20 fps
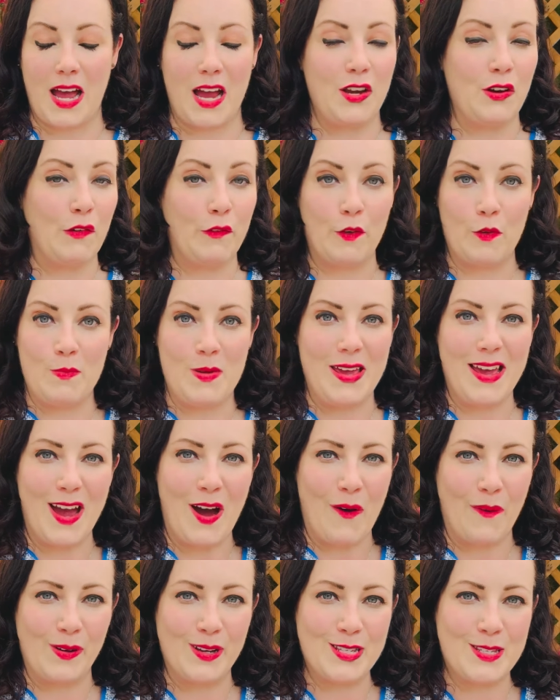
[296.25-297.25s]
I know for me it
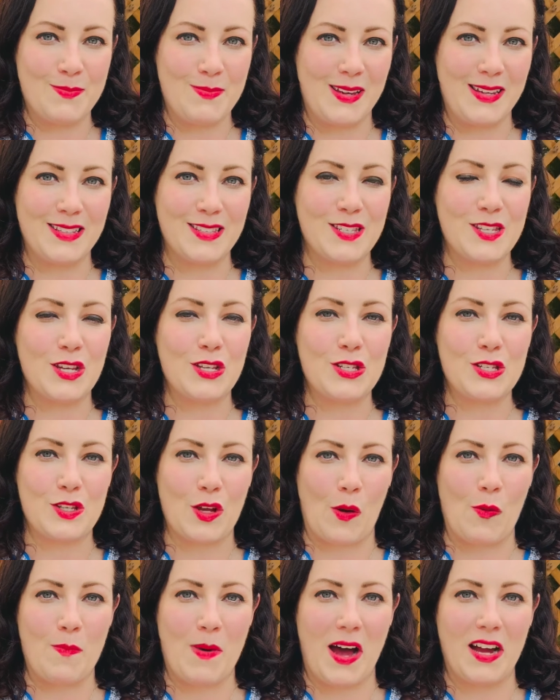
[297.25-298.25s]
always means
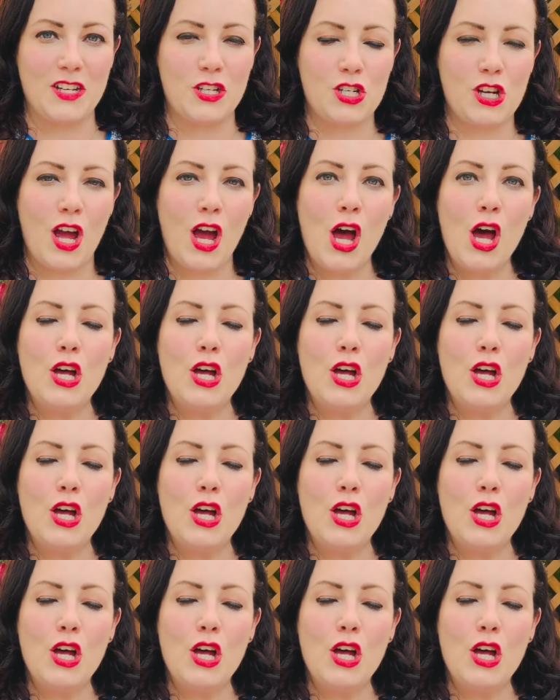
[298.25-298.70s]
so much.